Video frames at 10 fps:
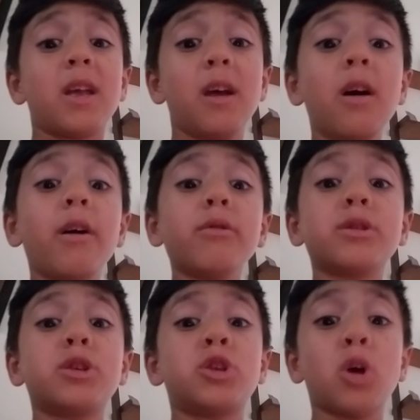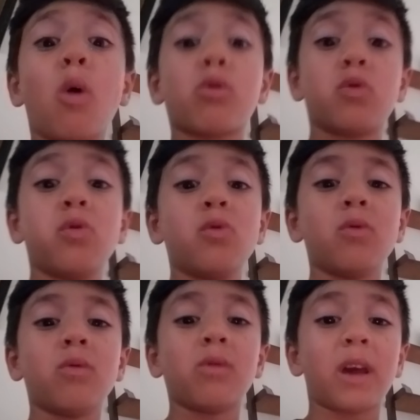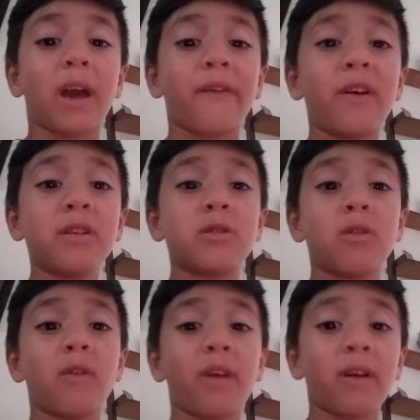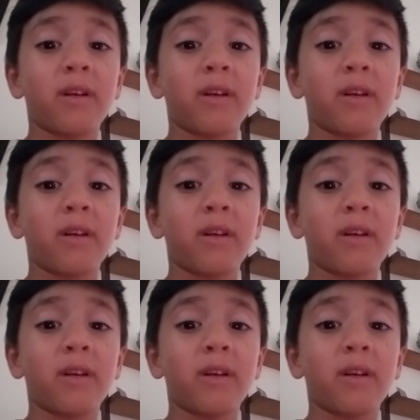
It was so cool. Like I found a turtle like